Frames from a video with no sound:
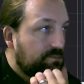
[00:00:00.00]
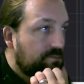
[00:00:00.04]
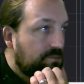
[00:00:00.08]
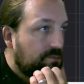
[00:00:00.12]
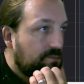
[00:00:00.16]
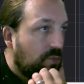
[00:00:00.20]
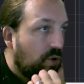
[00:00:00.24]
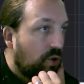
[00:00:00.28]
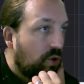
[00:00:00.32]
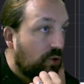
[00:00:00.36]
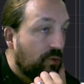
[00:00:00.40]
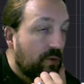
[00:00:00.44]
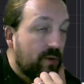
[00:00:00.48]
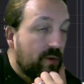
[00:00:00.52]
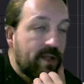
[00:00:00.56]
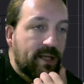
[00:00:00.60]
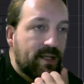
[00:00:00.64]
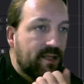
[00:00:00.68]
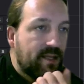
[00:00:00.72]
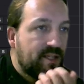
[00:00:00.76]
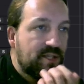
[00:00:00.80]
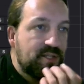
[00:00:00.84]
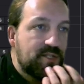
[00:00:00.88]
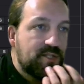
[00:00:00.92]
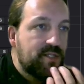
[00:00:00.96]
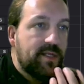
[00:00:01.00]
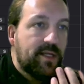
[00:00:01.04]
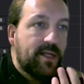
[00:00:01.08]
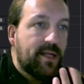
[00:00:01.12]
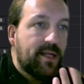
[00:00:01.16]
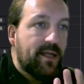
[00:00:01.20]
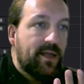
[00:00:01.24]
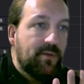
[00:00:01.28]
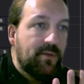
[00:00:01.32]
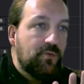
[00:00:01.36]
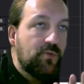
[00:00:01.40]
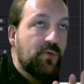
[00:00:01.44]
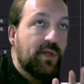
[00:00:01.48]
more realistic,
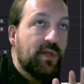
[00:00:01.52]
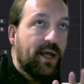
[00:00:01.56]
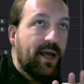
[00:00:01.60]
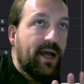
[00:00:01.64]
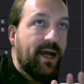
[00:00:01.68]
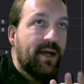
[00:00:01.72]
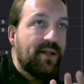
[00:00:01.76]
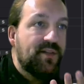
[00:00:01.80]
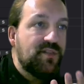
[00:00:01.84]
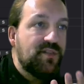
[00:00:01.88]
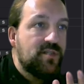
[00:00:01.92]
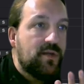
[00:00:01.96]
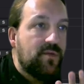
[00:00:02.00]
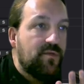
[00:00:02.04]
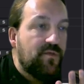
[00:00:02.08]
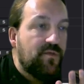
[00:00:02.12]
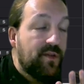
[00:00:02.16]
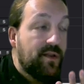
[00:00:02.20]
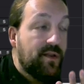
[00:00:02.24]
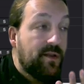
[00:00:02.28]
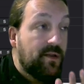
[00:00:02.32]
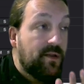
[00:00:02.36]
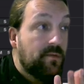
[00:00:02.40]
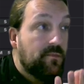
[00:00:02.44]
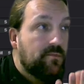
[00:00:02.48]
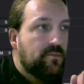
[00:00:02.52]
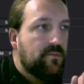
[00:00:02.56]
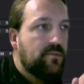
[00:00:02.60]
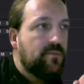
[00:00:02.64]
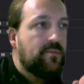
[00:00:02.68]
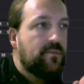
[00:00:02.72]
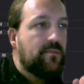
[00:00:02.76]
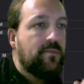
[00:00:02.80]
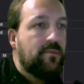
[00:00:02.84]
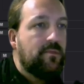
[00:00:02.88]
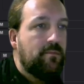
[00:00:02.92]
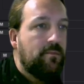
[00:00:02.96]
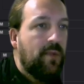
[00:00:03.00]
and it would add something
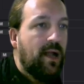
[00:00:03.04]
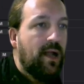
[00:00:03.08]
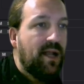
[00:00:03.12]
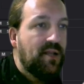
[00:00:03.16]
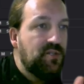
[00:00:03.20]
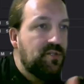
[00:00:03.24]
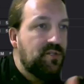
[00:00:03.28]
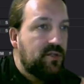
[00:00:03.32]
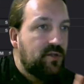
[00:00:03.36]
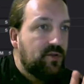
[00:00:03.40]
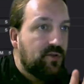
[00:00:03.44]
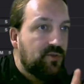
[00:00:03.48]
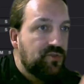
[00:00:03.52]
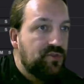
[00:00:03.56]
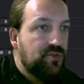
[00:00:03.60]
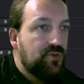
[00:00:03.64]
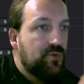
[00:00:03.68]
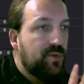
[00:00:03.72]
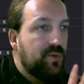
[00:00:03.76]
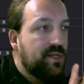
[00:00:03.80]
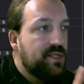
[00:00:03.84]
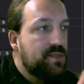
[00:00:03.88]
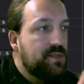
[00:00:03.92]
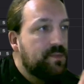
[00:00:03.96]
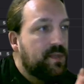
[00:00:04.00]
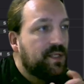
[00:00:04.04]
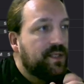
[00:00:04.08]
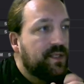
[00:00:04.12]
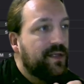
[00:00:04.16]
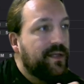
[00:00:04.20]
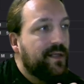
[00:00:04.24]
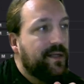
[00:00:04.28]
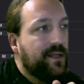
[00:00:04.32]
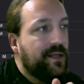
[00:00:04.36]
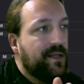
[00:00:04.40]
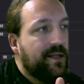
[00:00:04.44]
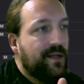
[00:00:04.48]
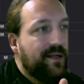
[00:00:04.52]
magical to it. But
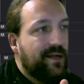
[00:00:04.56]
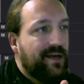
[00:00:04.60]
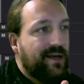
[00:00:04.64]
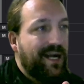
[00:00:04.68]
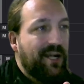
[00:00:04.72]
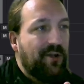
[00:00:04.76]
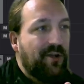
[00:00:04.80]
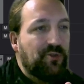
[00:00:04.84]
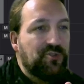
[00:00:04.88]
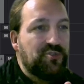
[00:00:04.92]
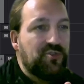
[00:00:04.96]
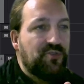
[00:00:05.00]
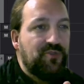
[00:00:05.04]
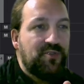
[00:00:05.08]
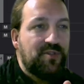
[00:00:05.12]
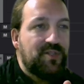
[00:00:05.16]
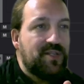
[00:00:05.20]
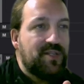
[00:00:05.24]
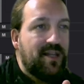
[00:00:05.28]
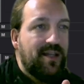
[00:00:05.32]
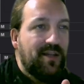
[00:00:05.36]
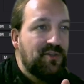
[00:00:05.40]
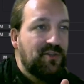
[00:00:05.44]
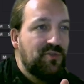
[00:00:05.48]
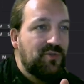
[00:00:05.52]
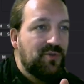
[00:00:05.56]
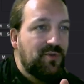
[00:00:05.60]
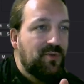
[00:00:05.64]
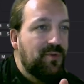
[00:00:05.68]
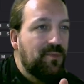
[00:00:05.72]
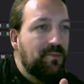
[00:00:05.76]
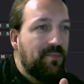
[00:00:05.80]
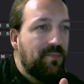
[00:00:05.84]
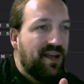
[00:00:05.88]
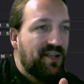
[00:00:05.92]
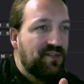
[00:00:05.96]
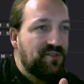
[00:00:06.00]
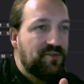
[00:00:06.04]
I also just like to
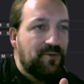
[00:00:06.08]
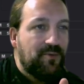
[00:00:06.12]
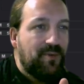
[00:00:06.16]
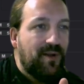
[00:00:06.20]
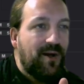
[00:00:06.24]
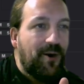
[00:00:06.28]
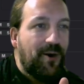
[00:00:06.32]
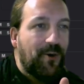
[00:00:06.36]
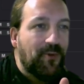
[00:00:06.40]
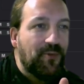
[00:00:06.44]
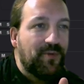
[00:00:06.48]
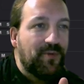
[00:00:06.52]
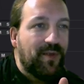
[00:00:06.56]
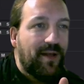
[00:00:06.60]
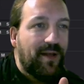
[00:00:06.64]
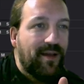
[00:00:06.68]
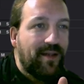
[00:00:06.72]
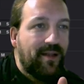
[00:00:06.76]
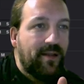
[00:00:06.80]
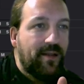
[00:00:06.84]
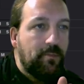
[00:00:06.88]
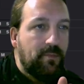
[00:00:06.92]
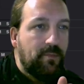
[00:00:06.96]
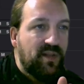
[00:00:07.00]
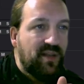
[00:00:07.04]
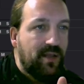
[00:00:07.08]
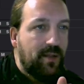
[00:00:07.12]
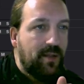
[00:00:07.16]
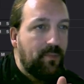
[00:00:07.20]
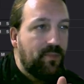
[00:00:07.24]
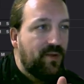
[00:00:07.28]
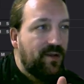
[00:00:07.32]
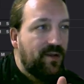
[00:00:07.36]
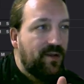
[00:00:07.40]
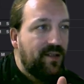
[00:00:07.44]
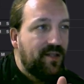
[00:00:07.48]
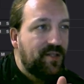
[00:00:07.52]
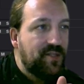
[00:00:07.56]
mess around, like
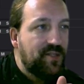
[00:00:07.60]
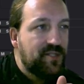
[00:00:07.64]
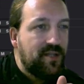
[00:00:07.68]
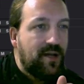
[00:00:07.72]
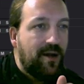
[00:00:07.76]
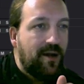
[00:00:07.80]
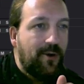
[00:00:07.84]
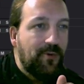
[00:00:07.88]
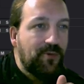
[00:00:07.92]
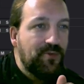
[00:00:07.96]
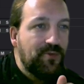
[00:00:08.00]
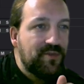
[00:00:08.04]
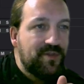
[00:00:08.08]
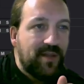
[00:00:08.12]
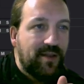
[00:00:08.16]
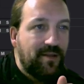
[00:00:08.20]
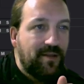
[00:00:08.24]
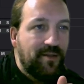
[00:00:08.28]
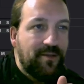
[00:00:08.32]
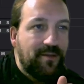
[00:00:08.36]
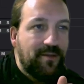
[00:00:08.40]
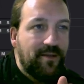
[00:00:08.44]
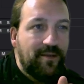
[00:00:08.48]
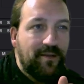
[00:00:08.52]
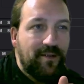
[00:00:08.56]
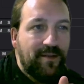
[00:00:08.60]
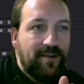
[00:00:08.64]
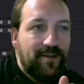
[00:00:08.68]
manipulate sounds and